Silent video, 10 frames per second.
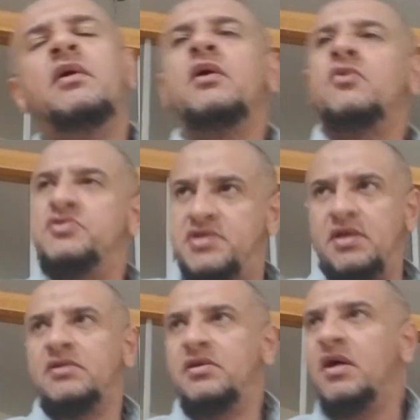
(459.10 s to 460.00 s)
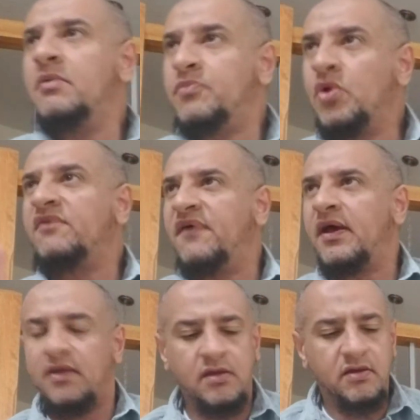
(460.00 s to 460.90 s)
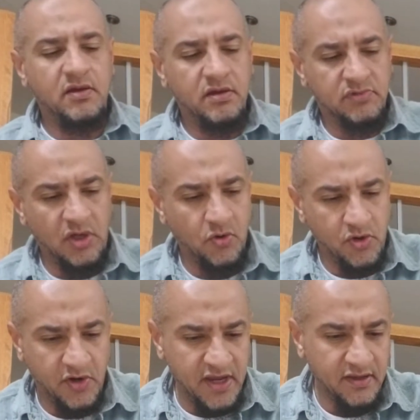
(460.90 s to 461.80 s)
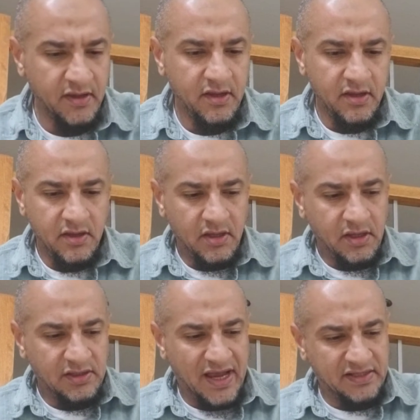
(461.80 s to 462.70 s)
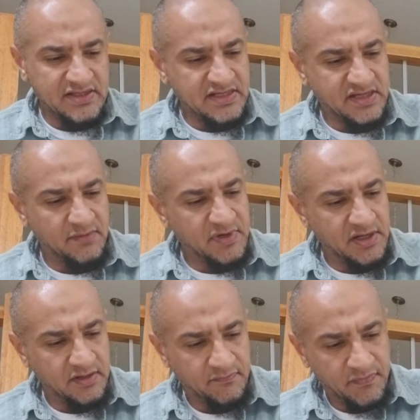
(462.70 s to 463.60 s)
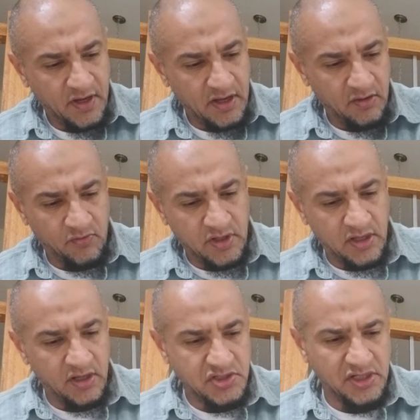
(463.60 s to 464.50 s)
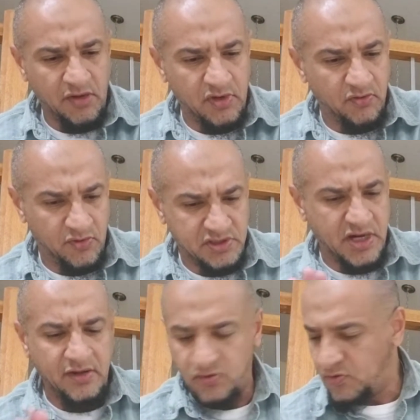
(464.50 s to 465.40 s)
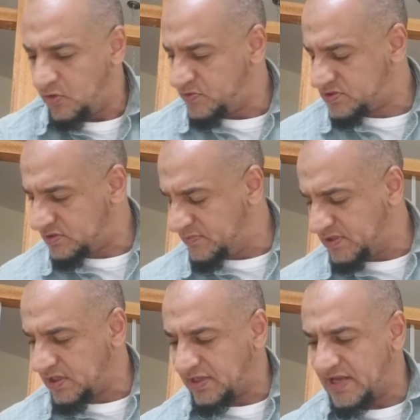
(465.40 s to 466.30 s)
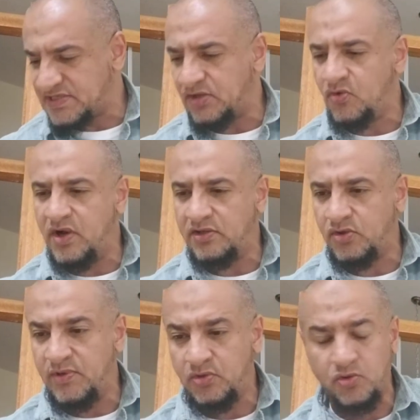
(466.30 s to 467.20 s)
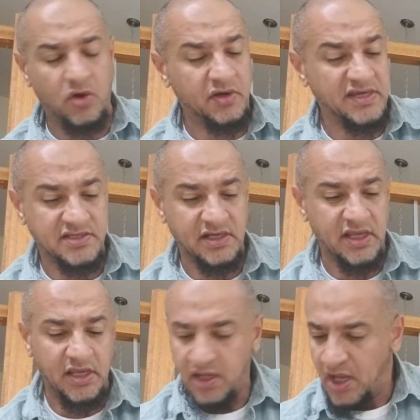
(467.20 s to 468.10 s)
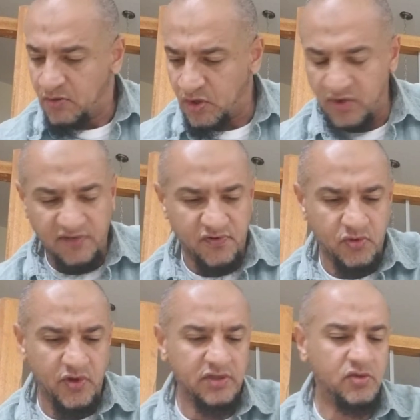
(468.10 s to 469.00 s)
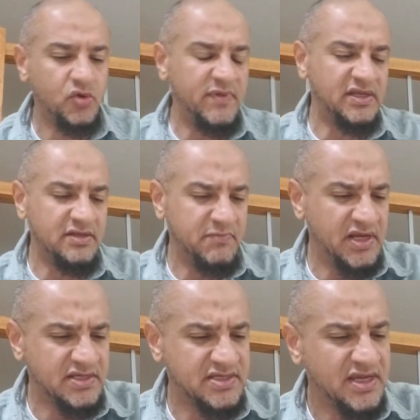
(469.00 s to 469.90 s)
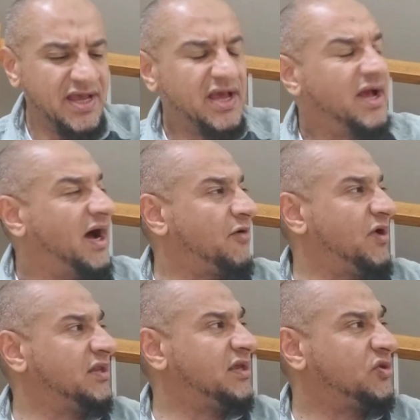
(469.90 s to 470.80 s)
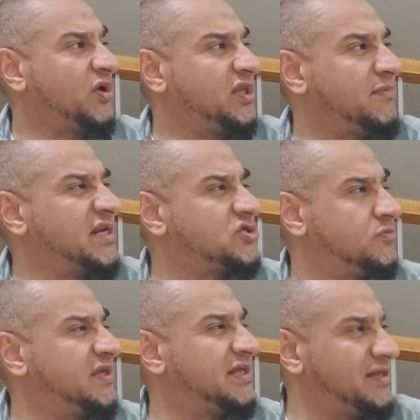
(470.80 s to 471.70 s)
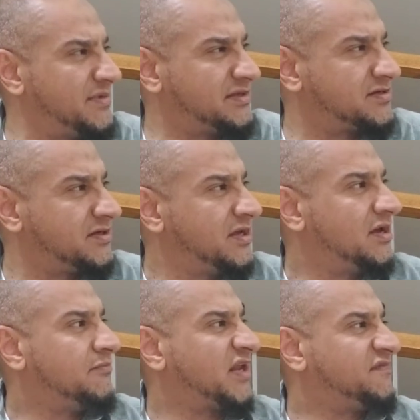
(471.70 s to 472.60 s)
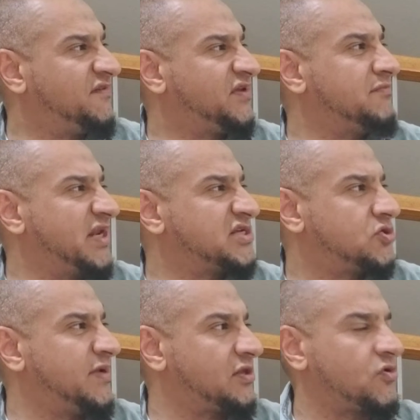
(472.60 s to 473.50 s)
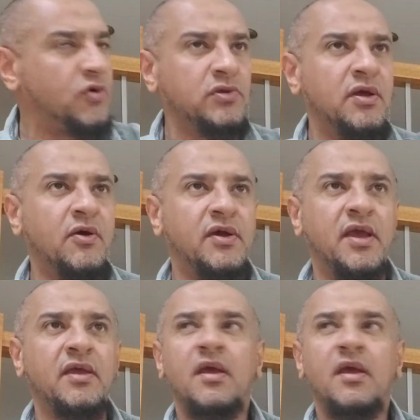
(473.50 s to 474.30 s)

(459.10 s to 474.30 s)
considered purifying, tahur. Okay, that is a summary. Inshallah, we will try to always limit the class. I don't want it to be too long. Yesterday we went for 22 minutes. I want 20 minutes to be the limit, but 15 minutes to be the goal. Okay,